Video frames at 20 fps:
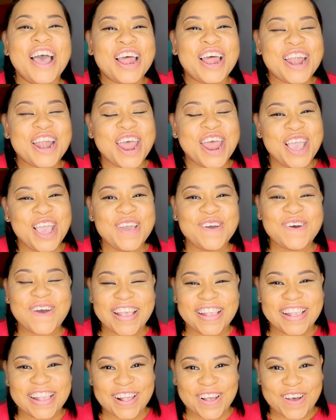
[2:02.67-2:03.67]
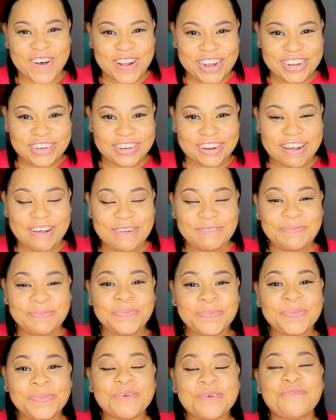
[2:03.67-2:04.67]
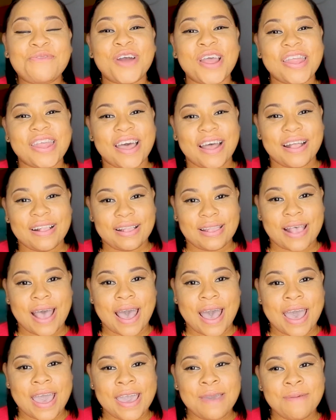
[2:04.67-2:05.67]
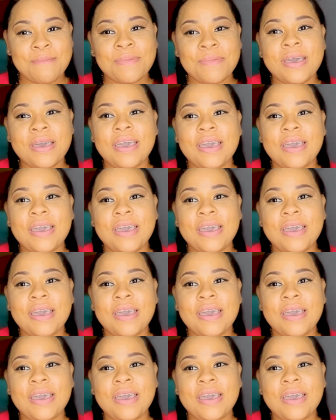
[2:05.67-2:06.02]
the US culture for that time.